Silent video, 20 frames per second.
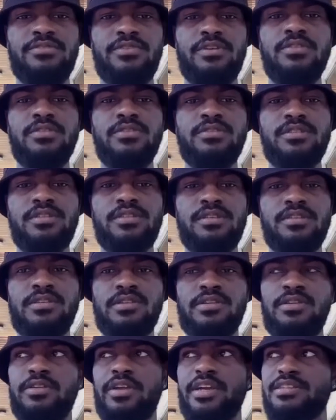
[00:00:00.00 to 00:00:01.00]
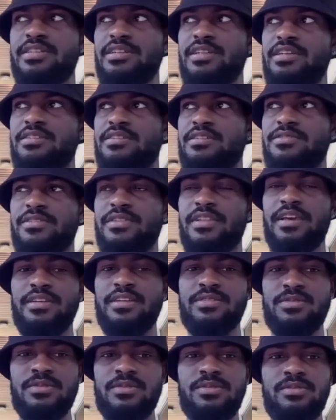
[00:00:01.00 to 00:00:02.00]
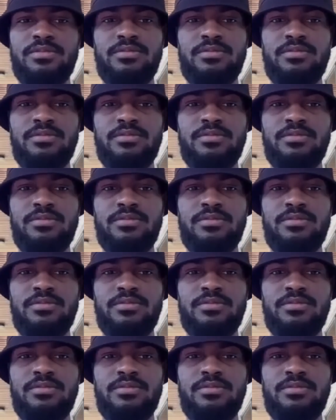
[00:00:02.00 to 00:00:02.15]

followers in it, so congratulations to that as well.